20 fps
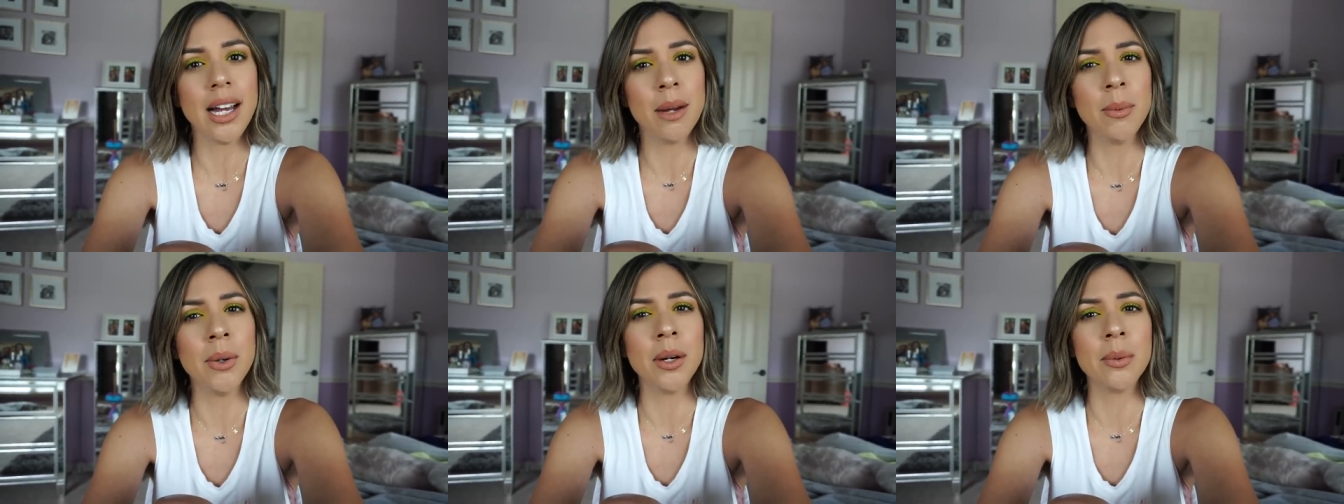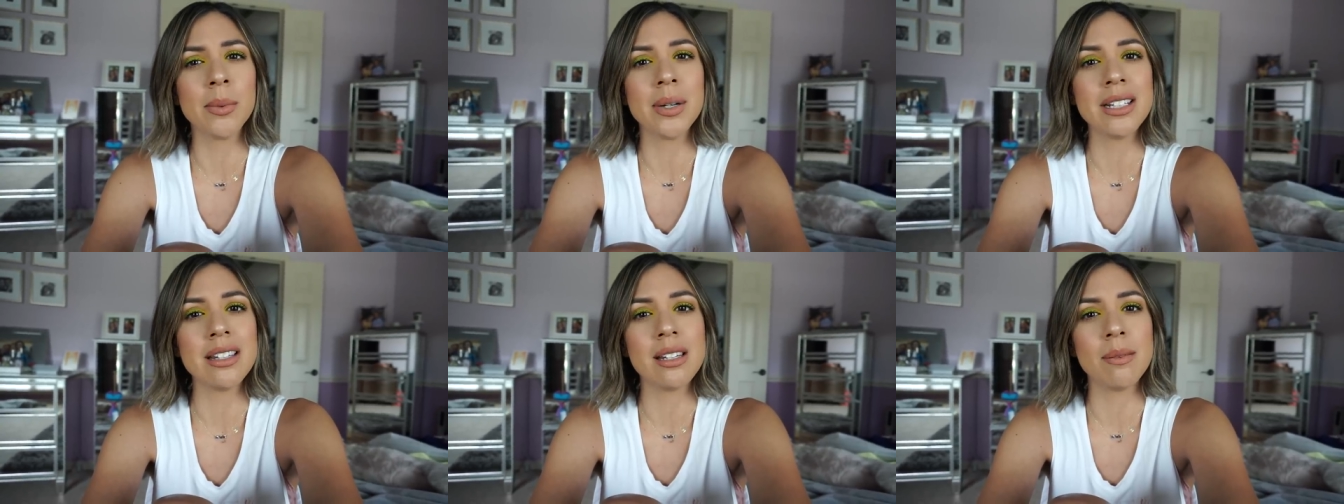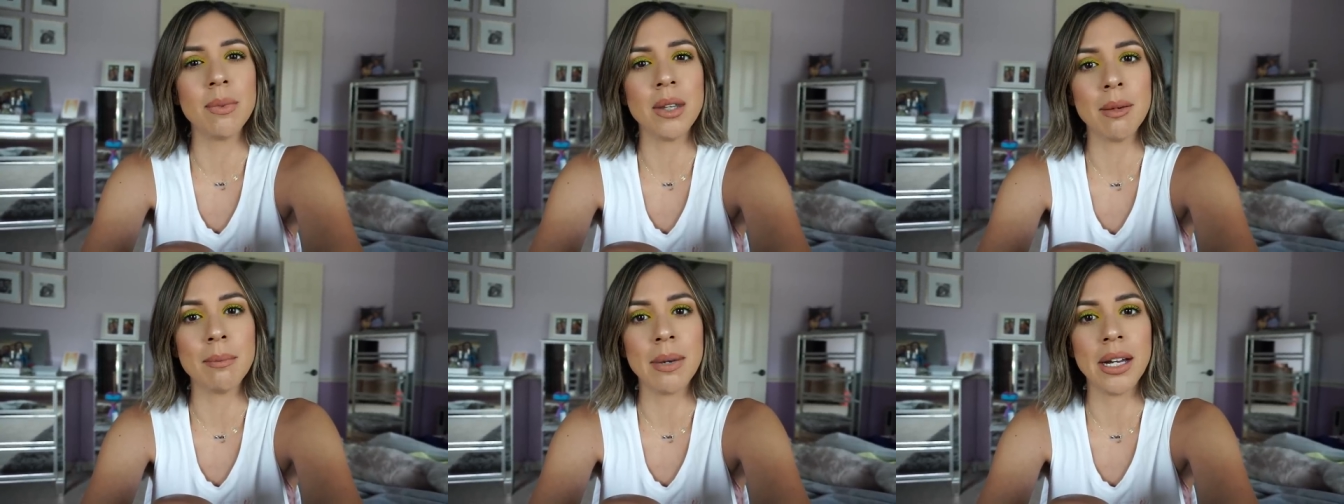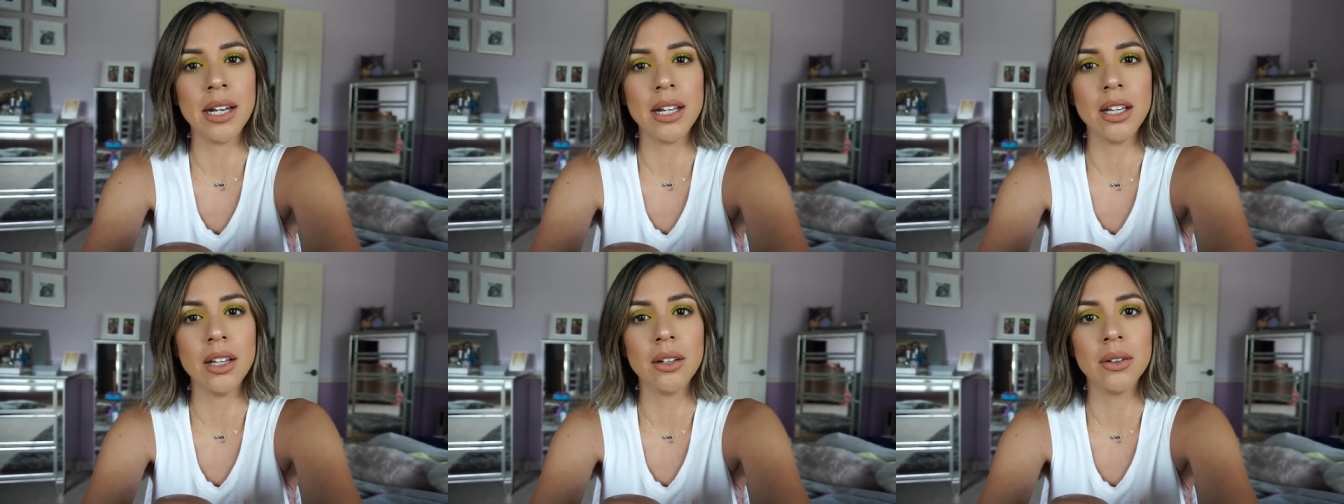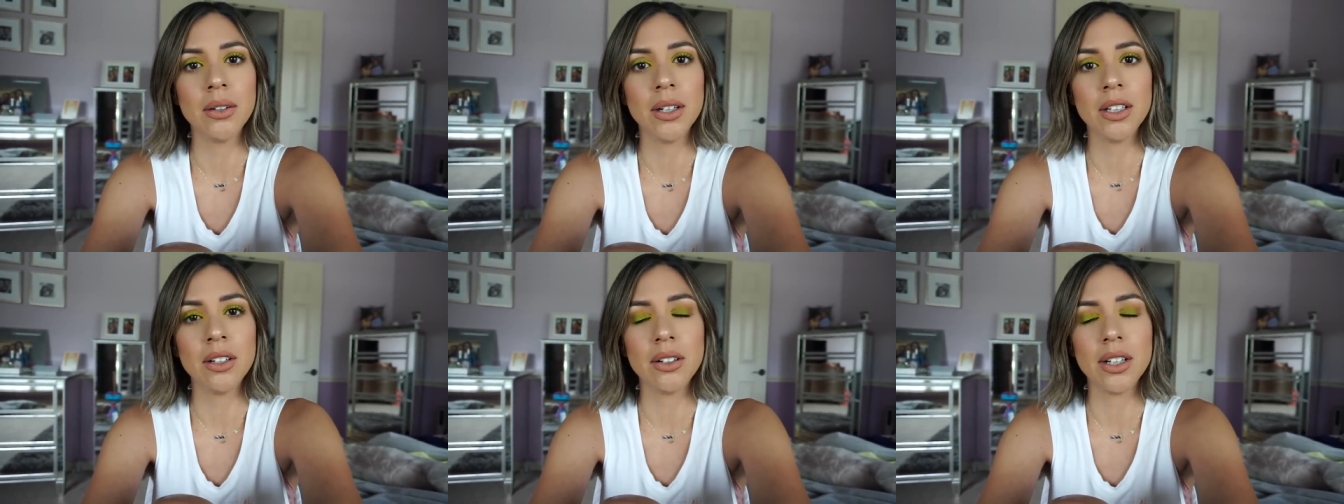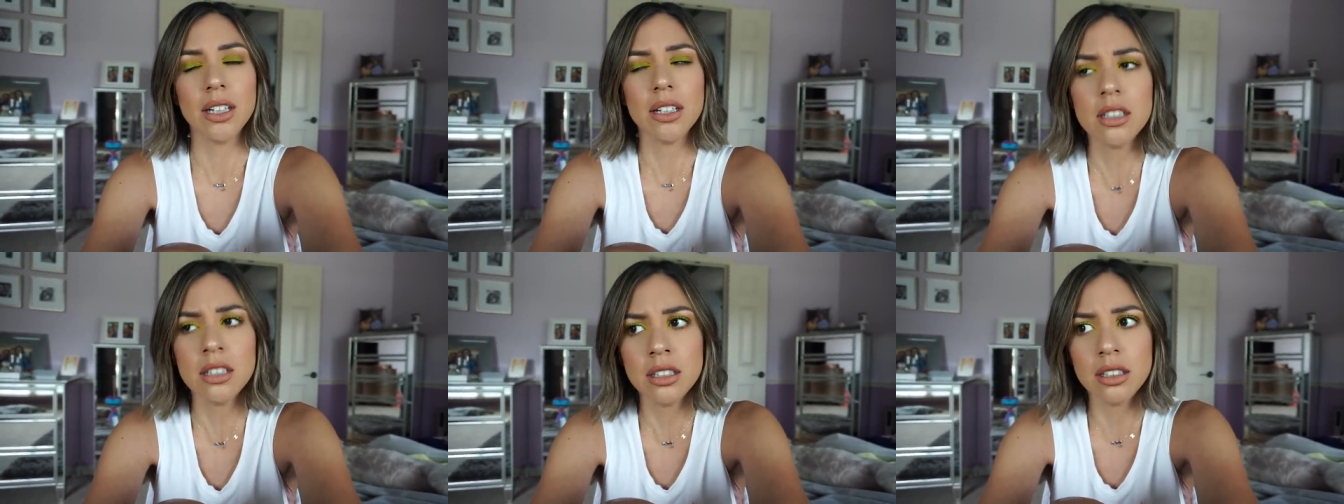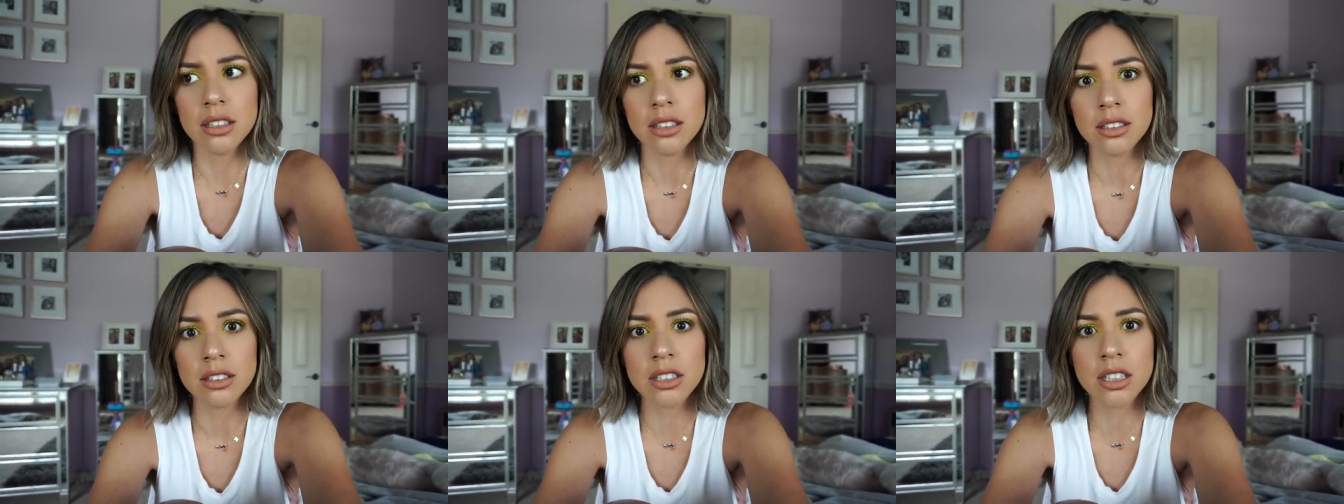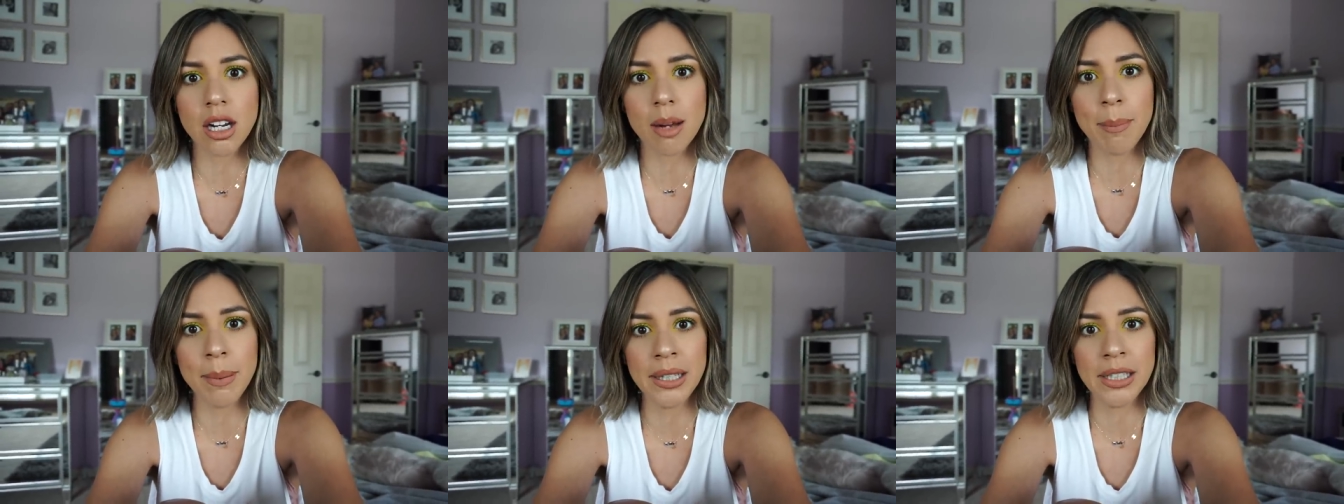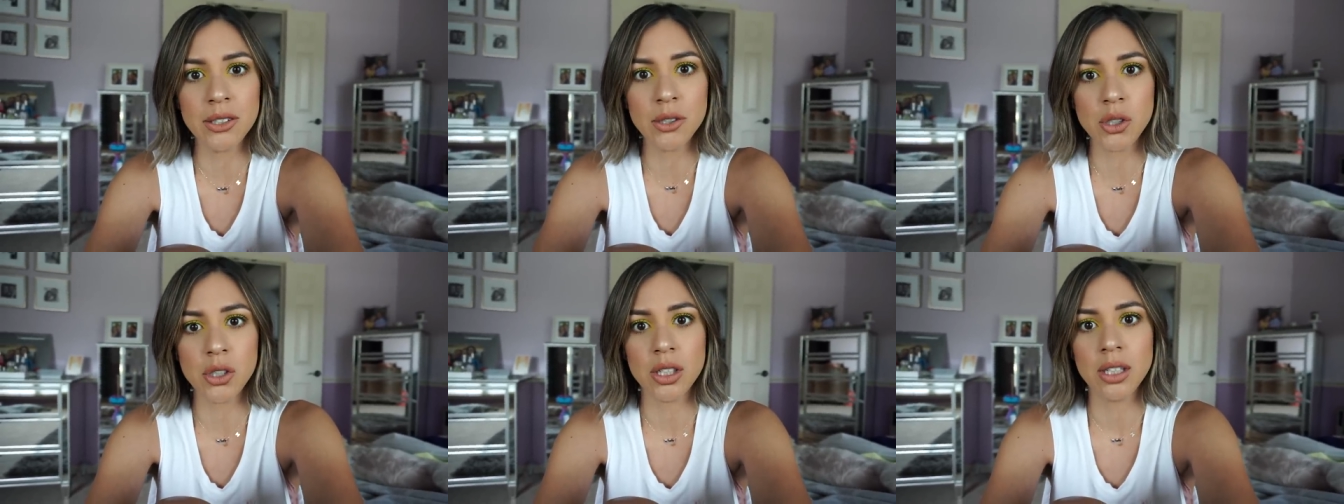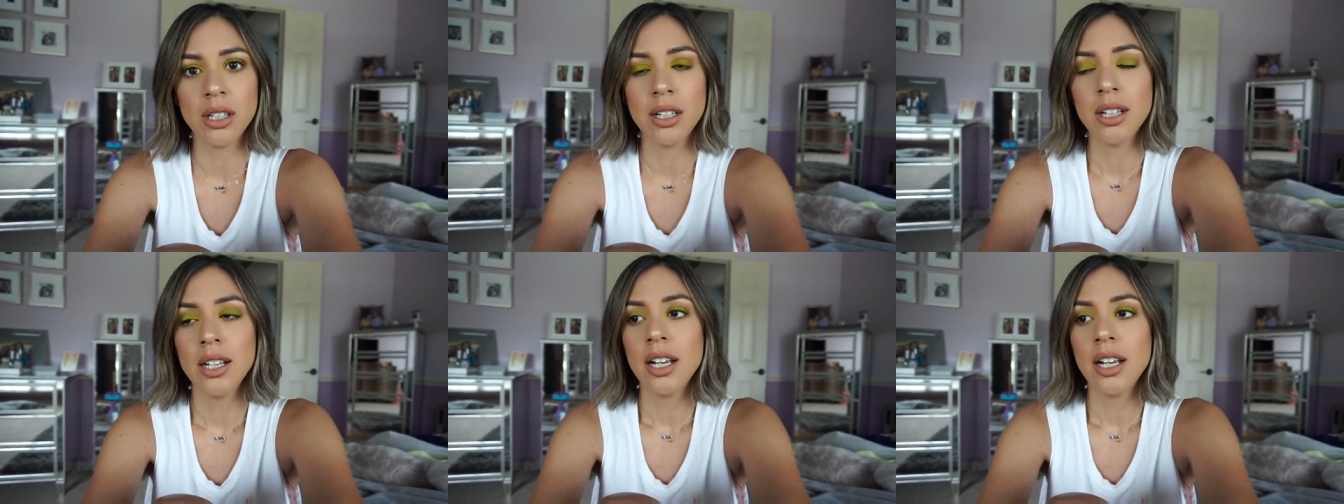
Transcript: I wanna run something by you. And you're like, oh, gut punch.